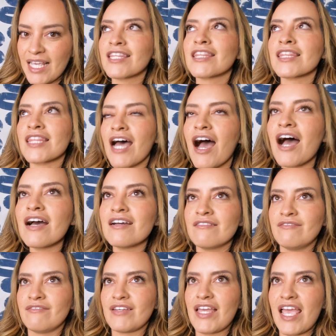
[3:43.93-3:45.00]
the thought
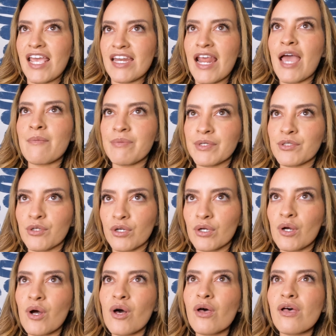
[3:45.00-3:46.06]
of an
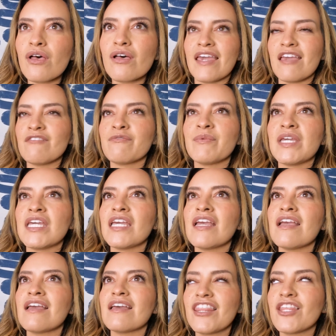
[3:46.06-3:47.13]
epidural gave
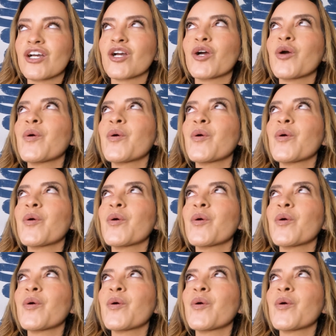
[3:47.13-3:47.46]
me the